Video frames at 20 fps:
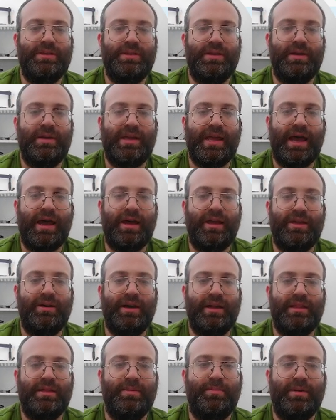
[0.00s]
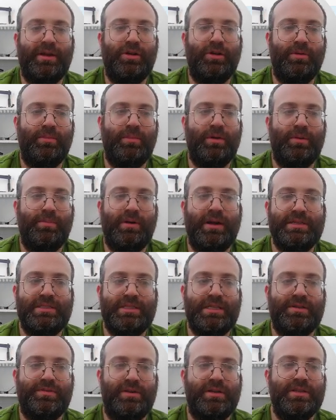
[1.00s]
calculate the binomial
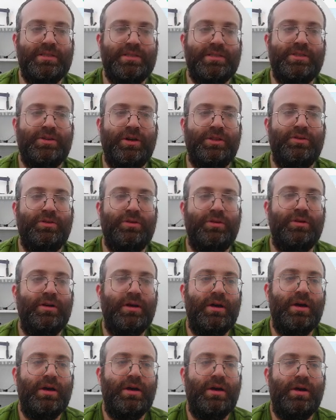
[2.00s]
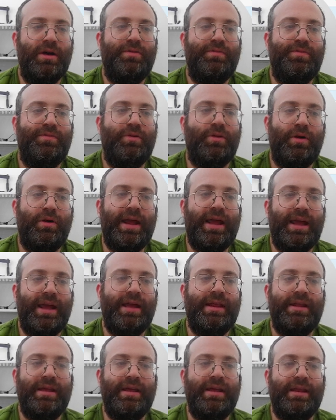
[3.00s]
prices first. So I'll do for
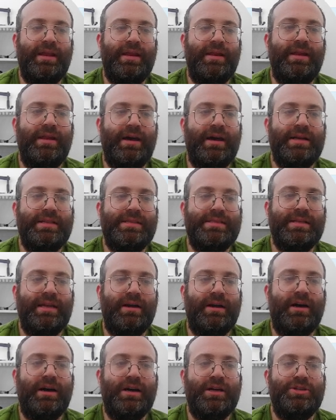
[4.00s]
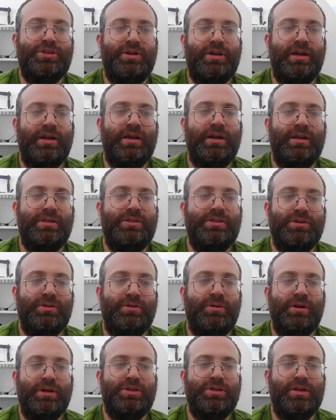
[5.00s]
n in, let's say, 100,
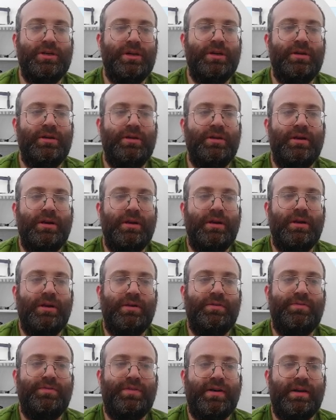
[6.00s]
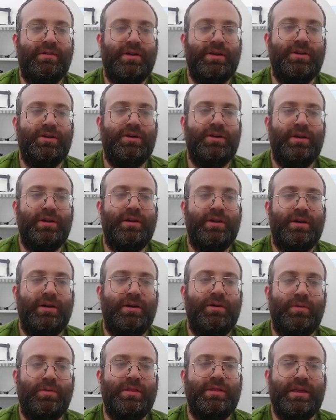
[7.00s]
200,
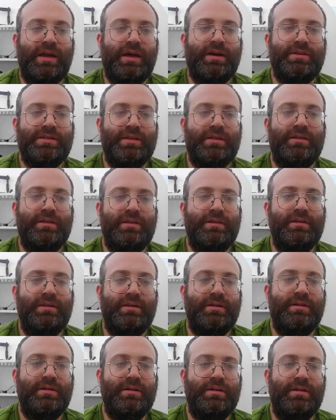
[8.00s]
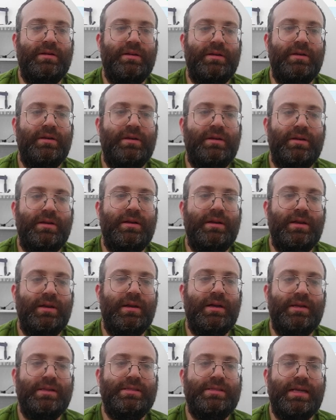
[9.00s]
500, 1,000,
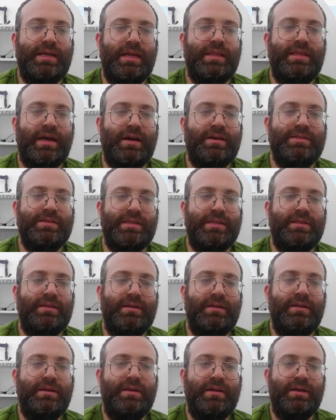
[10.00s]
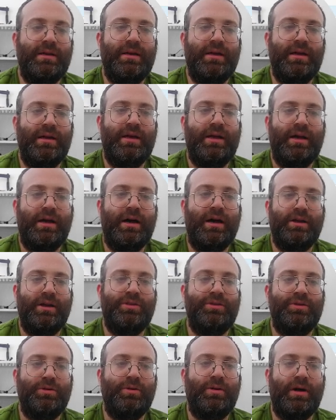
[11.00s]
10,000. I'll
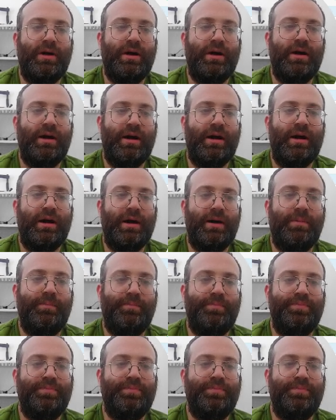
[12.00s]
do I'll